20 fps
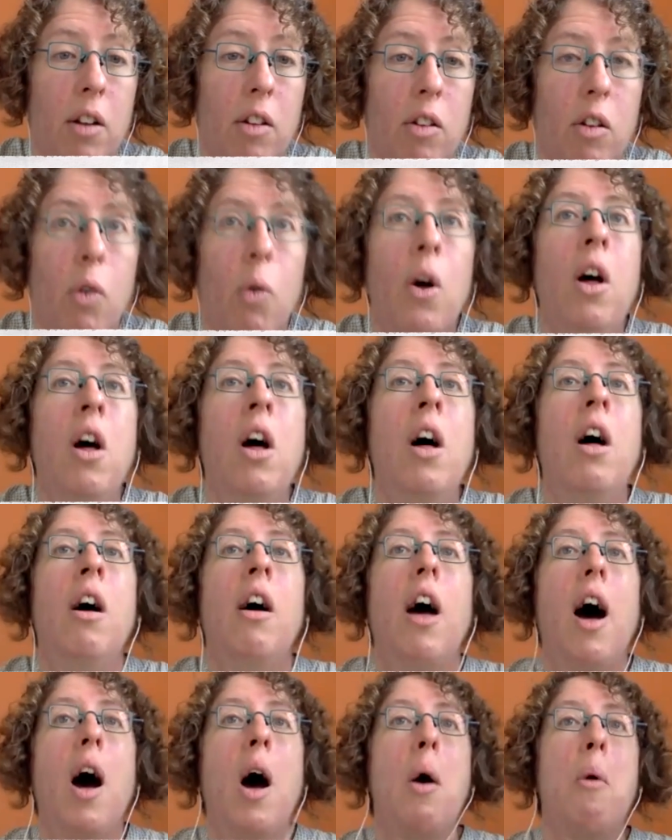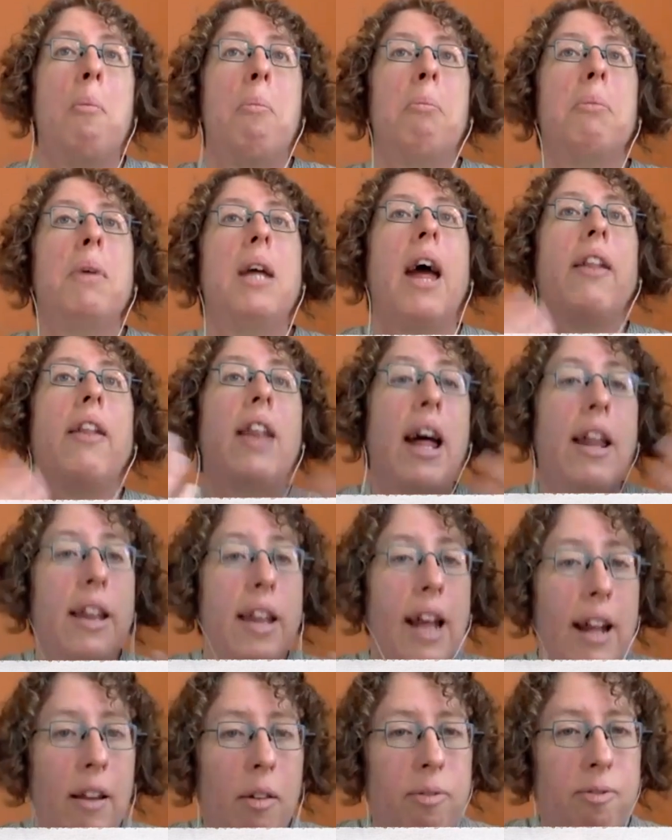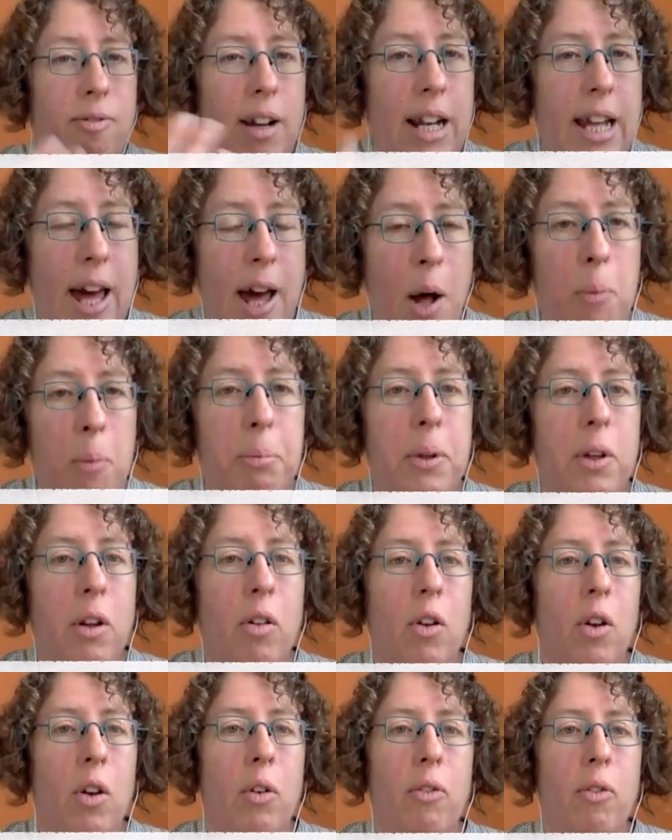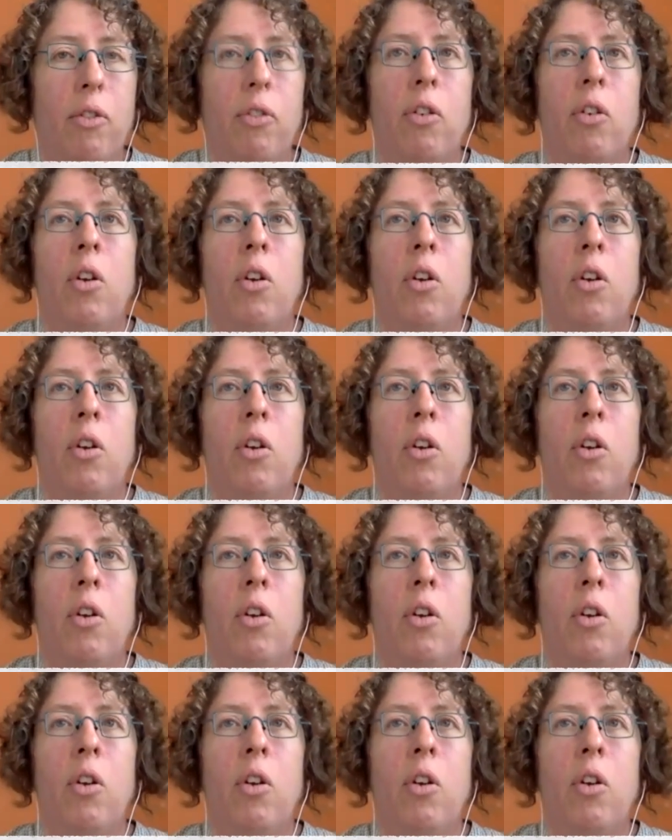So that's really helped to sort of